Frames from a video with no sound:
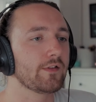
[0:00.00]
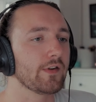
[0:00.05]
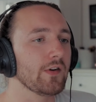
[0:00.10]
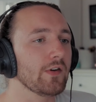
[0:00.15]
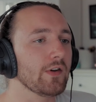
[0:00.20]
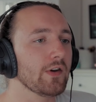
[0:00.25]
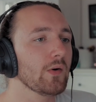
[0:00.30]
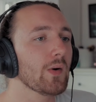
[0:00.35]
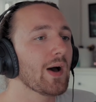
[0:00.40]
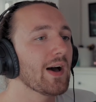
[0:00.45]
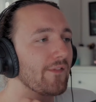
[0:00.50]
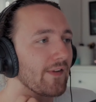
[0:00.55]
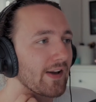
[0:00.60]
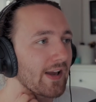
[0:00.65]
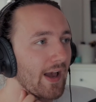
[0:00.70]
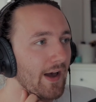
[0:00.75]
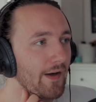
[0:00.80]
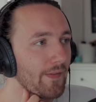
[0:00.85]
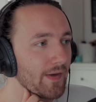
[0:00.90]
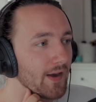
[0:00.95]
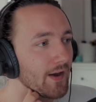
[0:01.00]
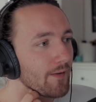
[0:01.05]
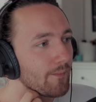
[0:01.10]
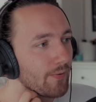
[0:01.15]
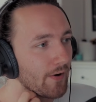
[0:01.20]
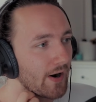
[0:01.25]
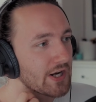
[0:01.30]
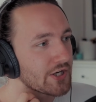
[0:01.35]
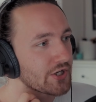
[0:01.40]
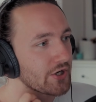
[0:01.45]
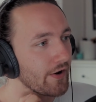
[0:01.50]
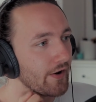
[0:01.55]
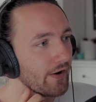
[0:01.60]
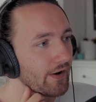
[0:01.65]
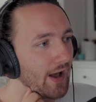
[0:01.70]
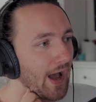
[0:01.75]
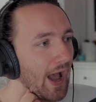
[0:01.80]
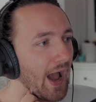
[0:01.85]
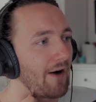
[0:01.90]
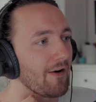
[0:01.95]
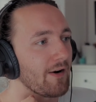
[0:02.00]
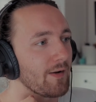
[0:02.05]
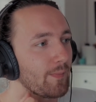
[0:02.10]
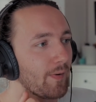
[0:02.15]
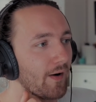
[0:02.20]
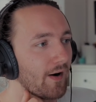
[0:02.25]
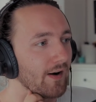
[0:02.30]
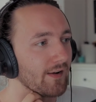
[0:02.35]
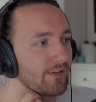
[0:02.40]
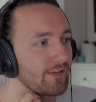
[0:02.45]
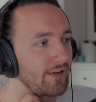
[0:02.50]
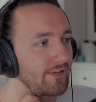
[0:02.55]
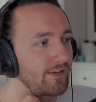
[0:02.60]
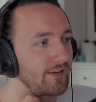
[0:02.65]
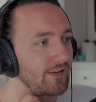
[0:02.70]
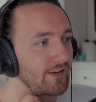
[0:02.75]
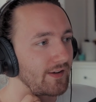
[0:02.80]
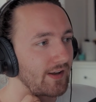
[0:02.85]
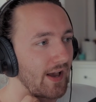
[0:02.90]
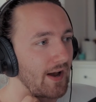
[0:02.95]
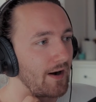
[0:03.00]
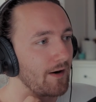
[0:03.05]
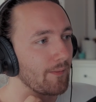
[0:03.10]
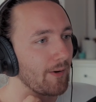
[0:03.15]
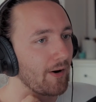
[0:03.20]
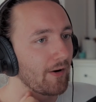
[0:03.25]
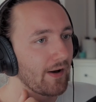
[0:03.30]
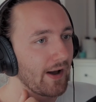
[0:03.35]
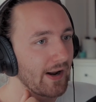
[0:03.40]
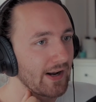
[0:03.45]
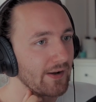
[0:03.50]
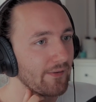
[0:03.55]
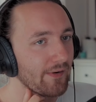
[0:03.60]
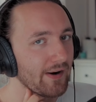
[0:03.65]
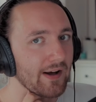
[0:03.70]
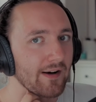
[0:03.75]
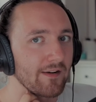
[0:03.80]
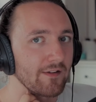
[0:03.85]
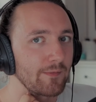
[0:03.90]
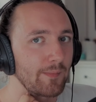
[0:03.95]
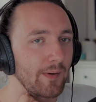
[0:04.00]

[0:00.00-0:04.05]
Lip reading: you ever get the impression that Harry Potter doesn't care about anyone else but